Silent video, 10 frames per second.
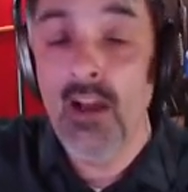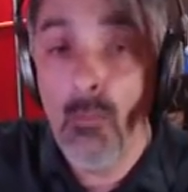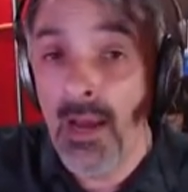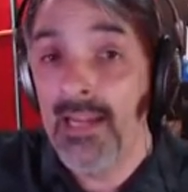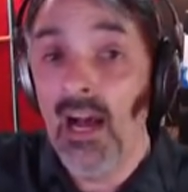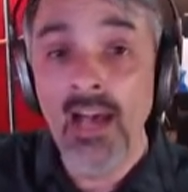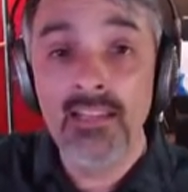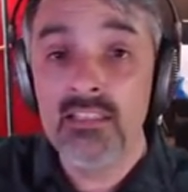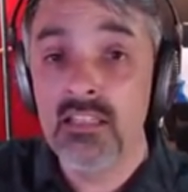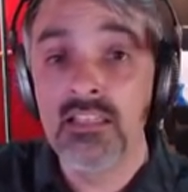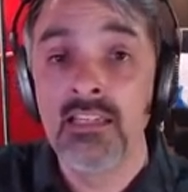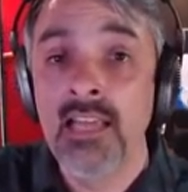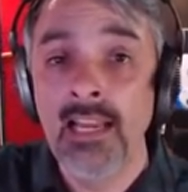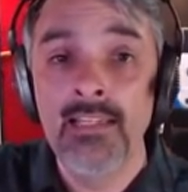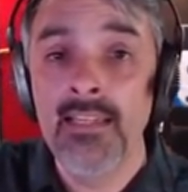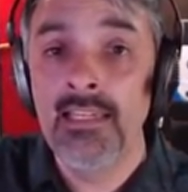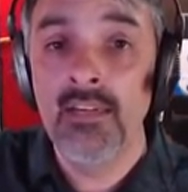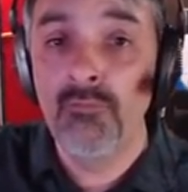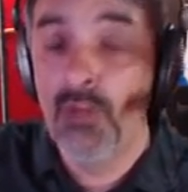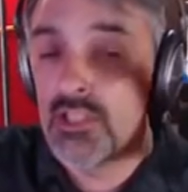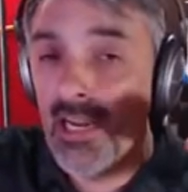oh my God, this is a night and day difference.